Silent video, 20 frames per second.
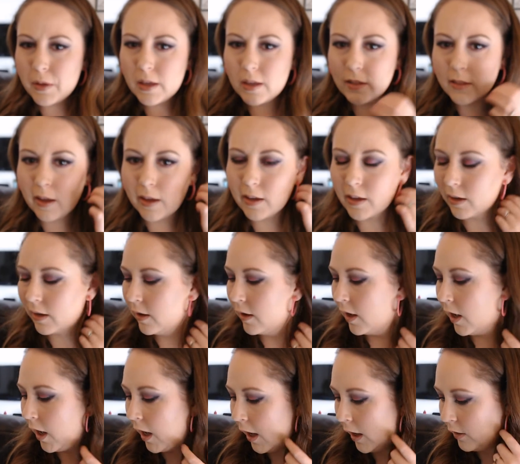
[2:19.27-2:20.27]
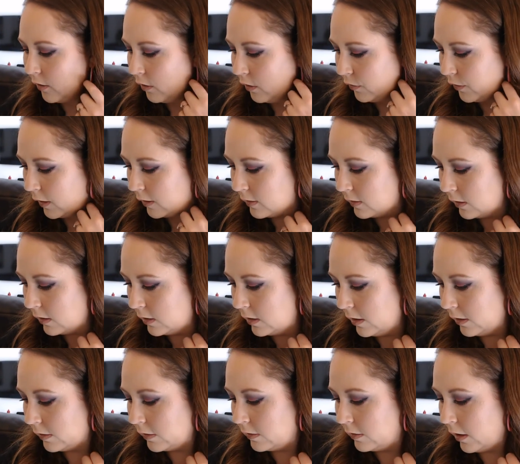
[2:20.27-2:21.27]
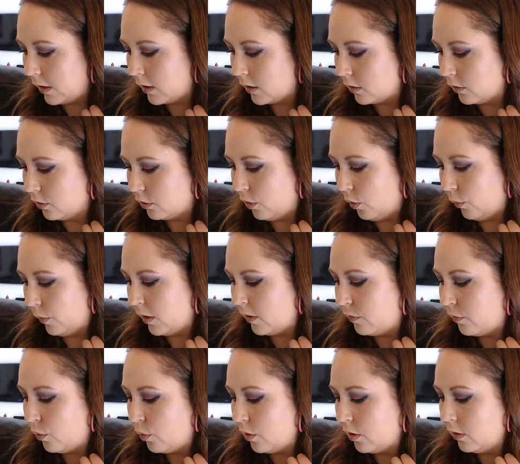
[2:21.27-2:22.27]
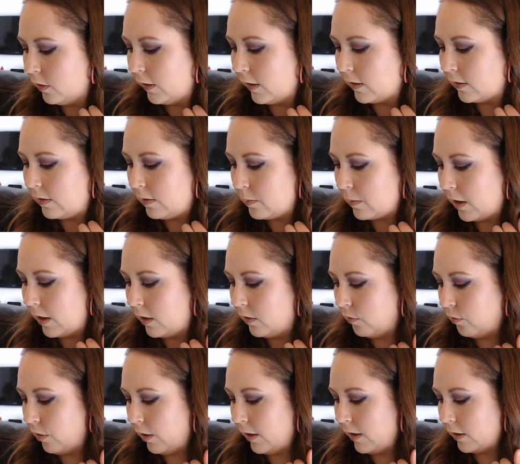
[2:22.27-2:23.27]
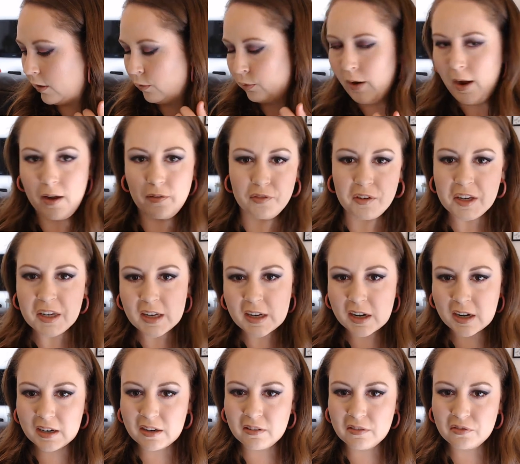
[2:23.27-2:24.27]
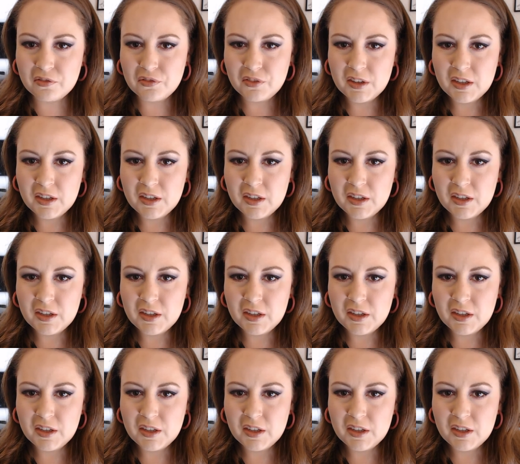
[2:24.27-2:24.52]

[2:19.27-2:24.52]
Like, I don't know if that's like the aesthetic they're going for, like some kind of like crafty kind of